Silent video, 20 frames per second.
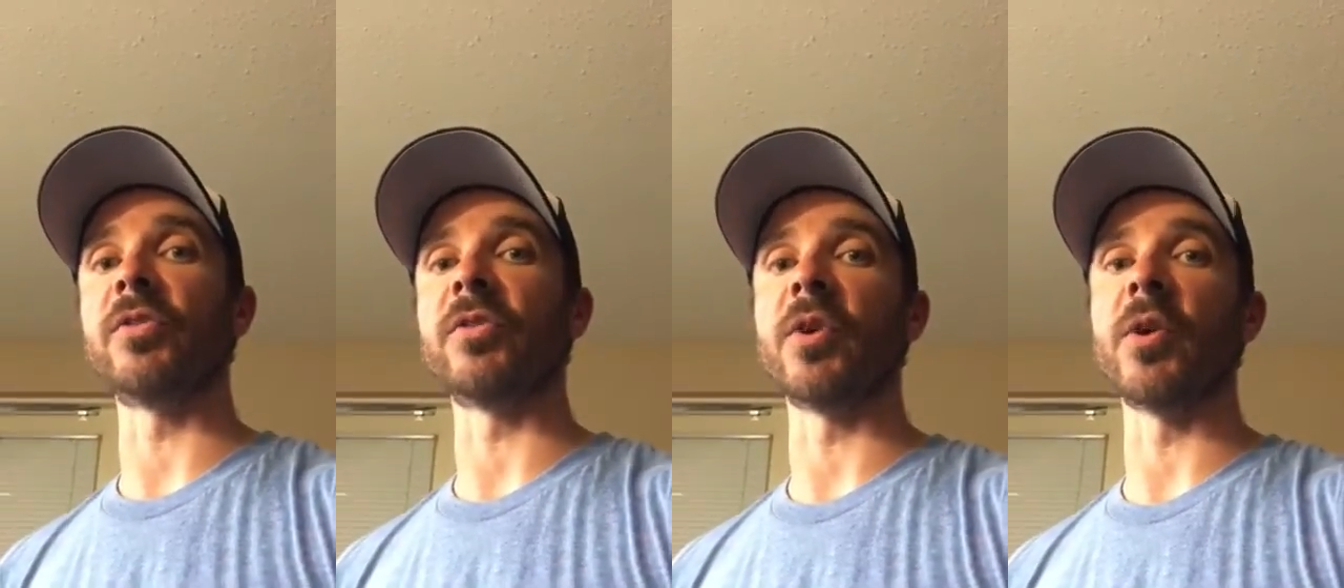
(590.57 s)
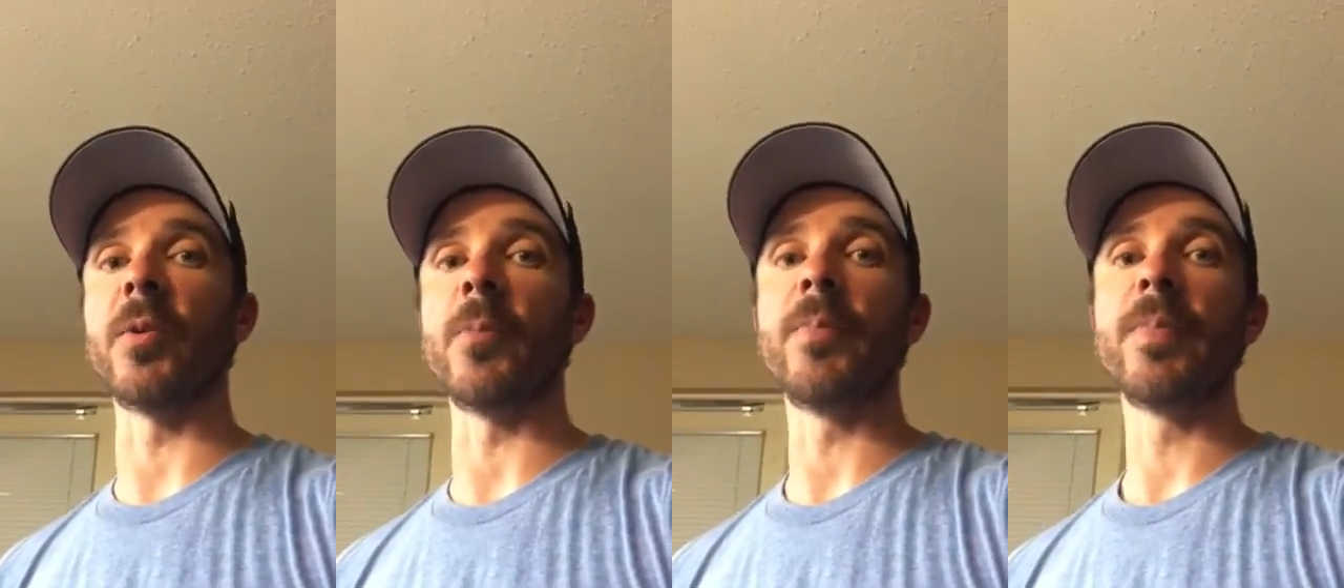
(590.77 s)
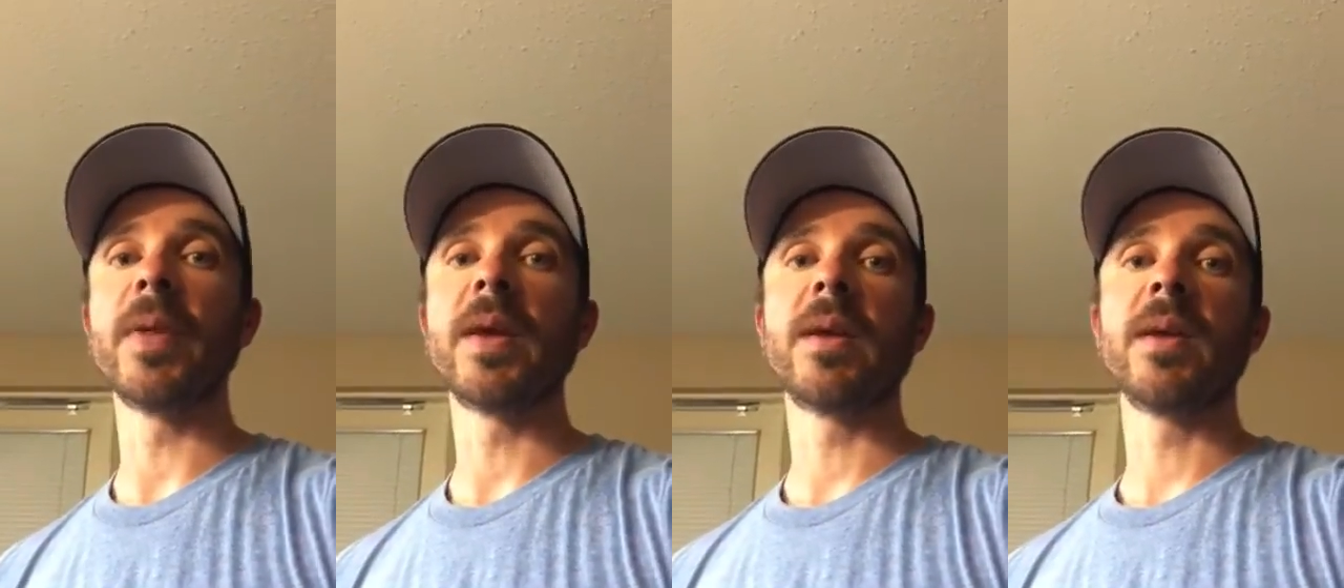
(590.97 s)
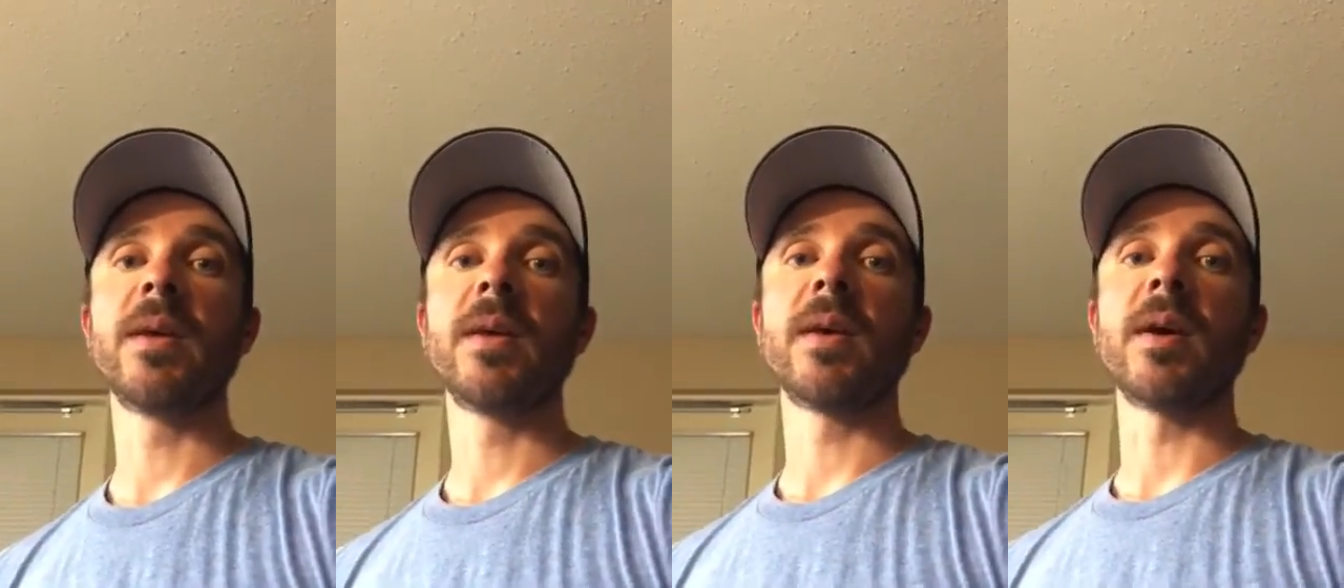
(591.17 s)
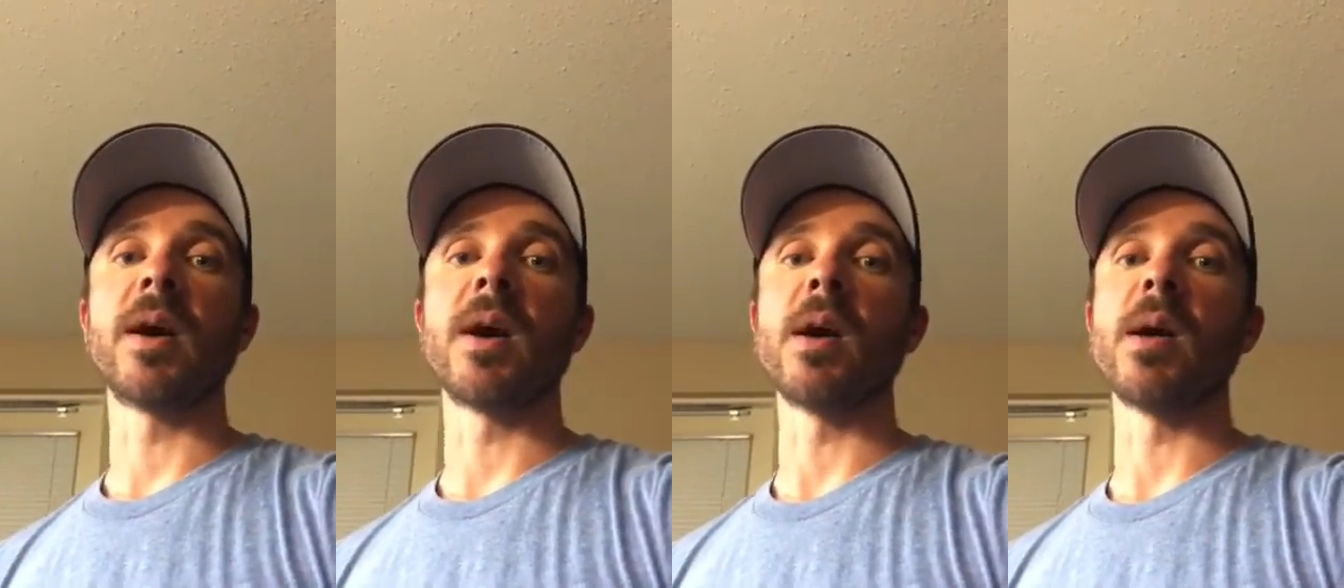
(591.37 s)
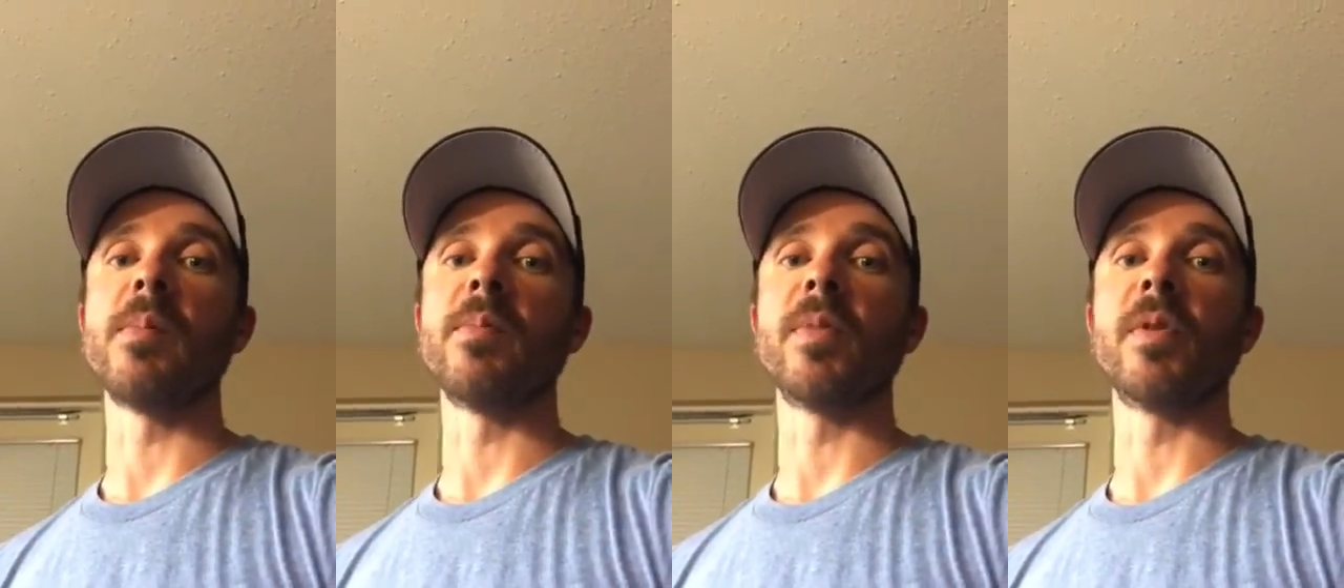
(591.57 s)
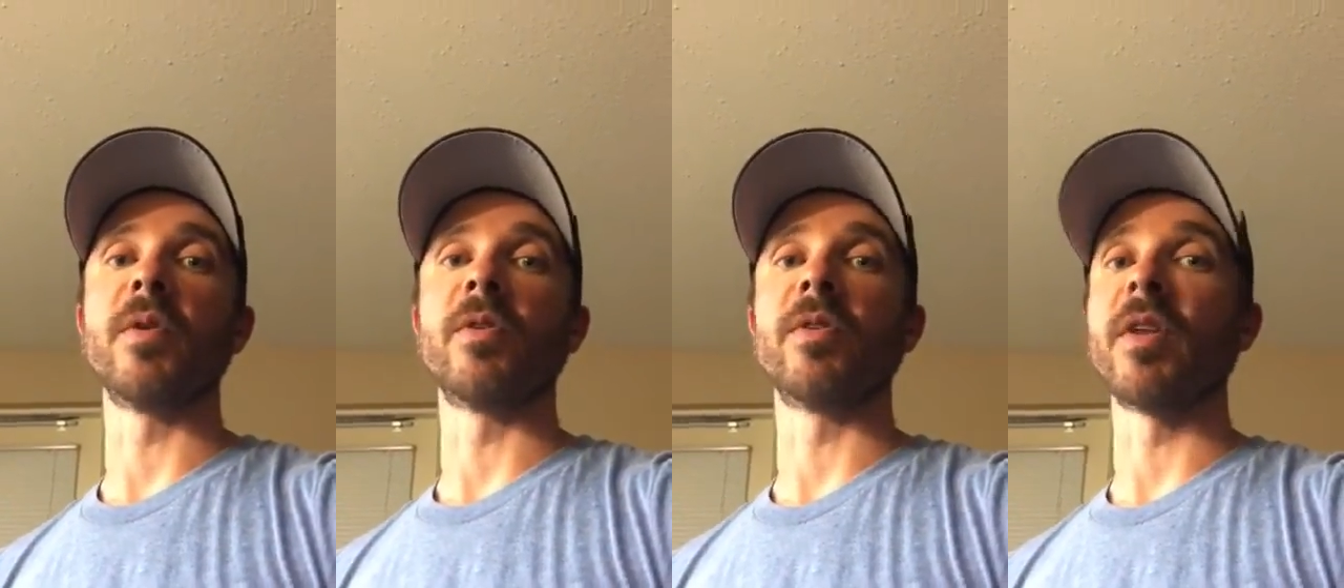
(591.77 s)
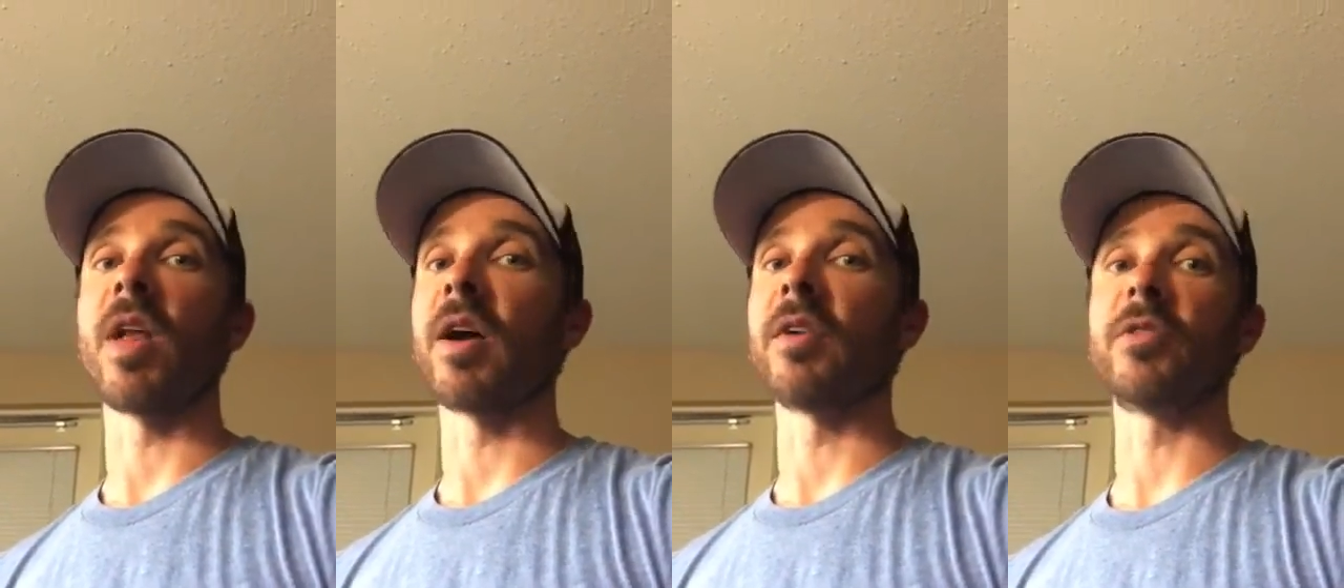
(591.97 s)
So
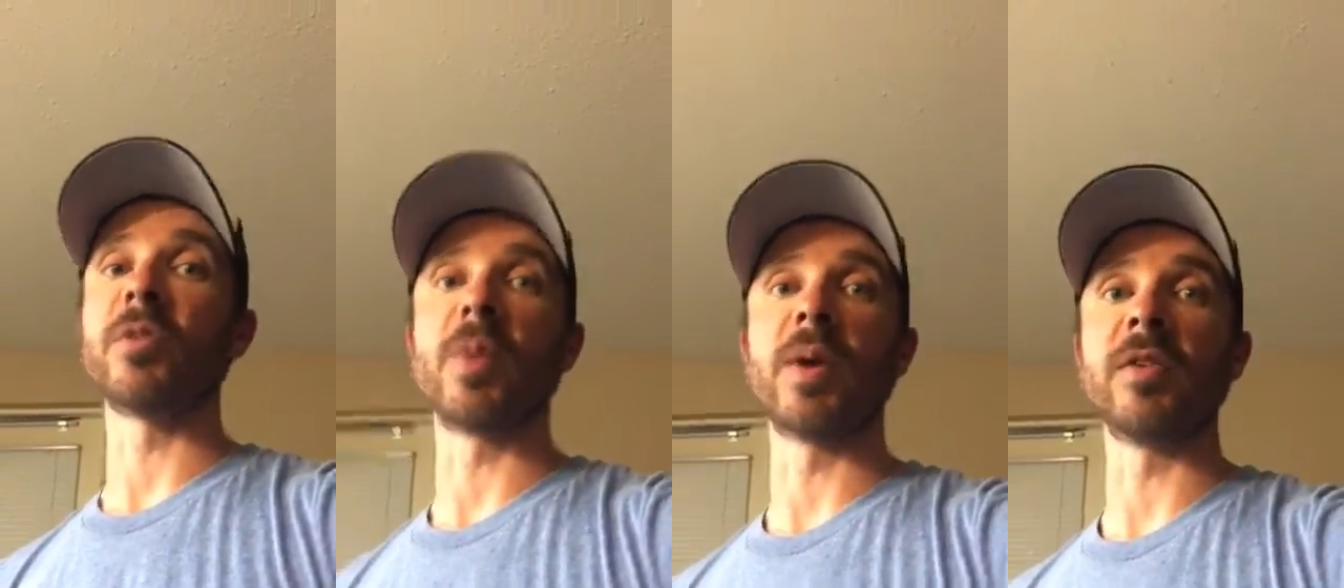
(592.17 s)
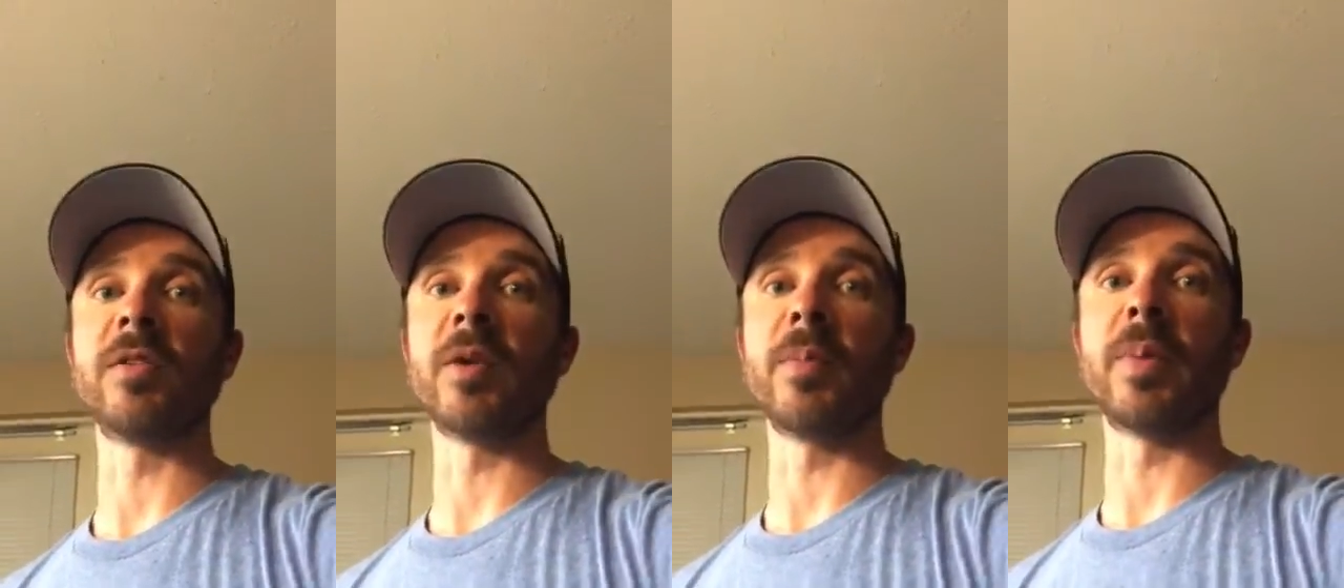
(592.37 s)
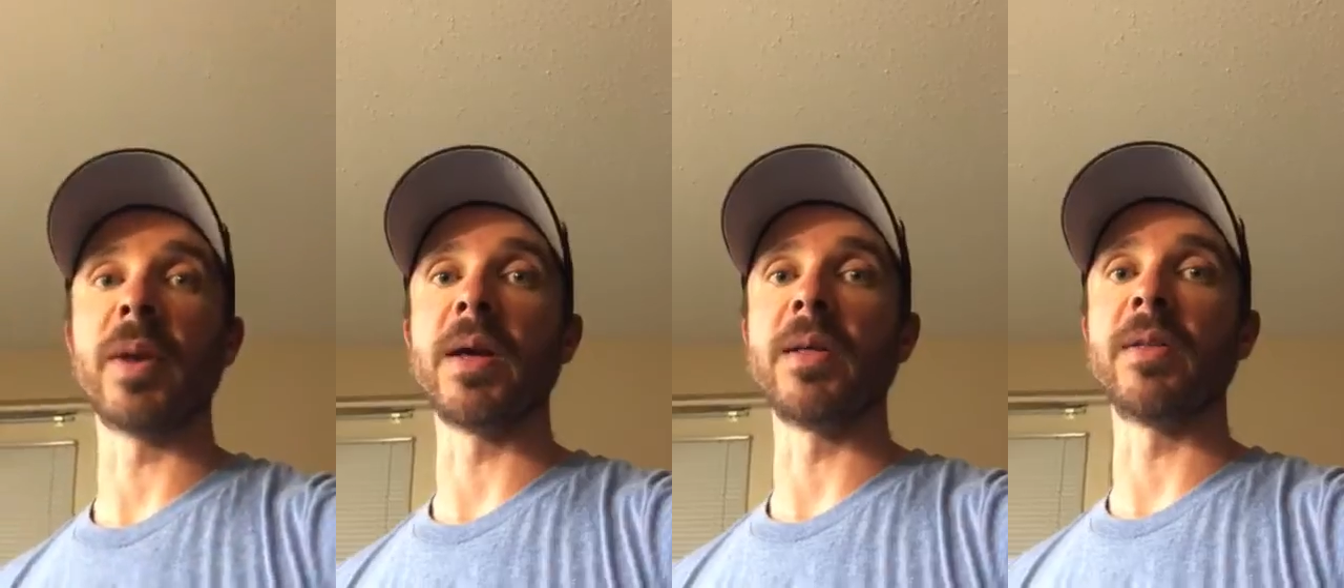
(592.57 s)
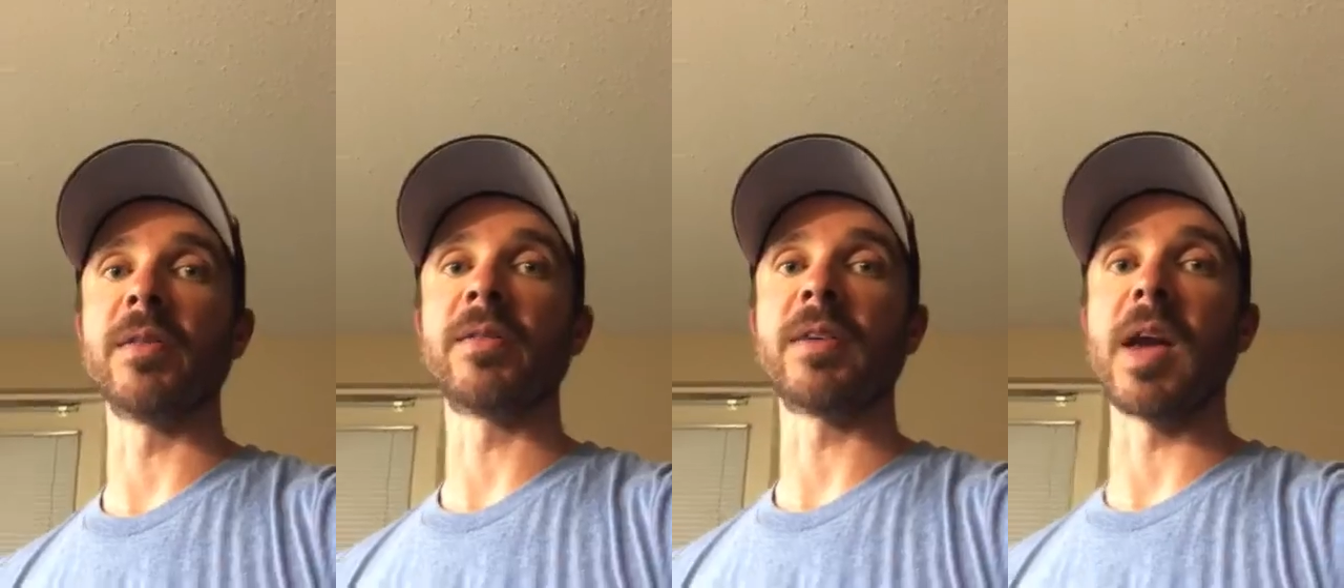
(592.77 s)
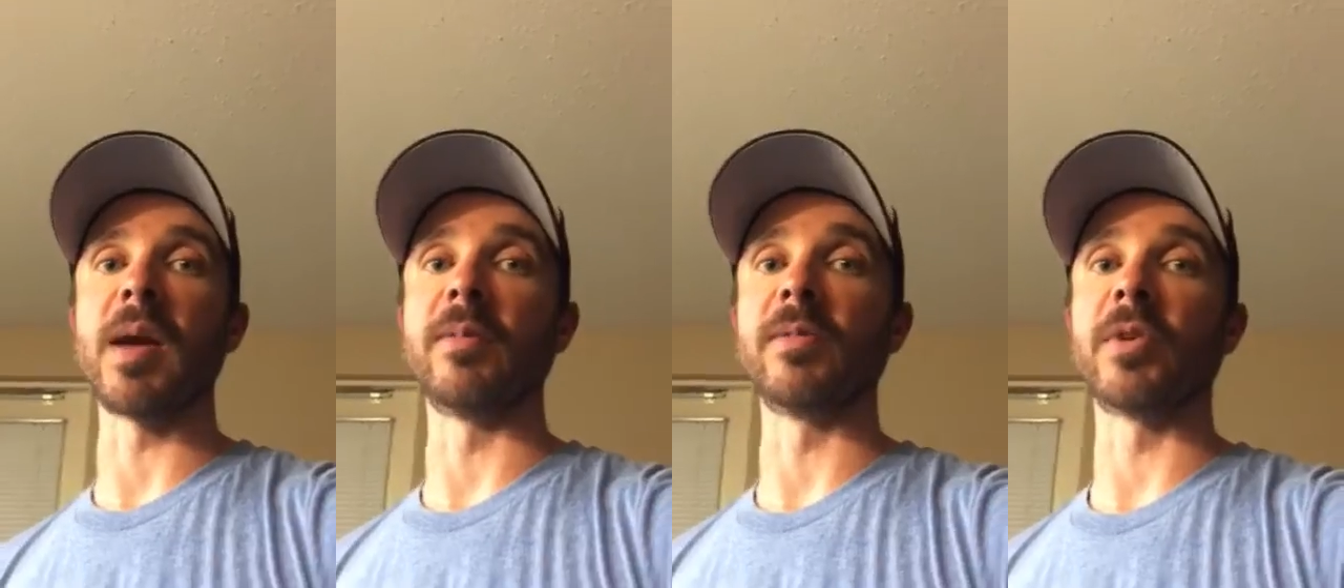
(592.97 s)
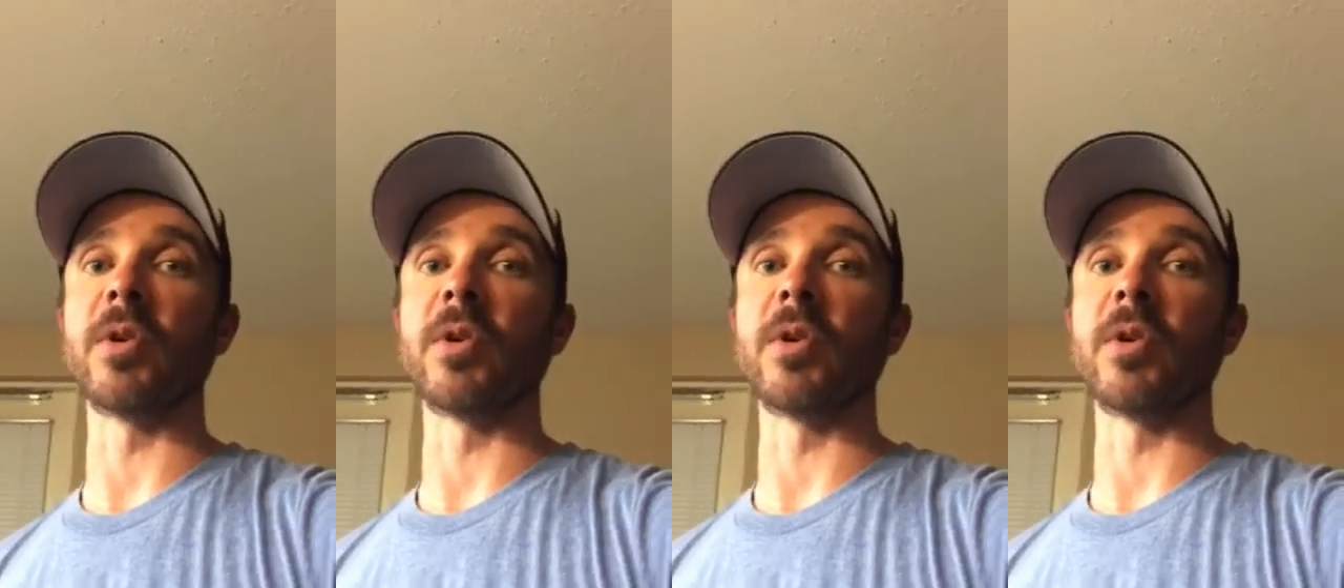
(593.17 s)
There's lots of ways to play this game,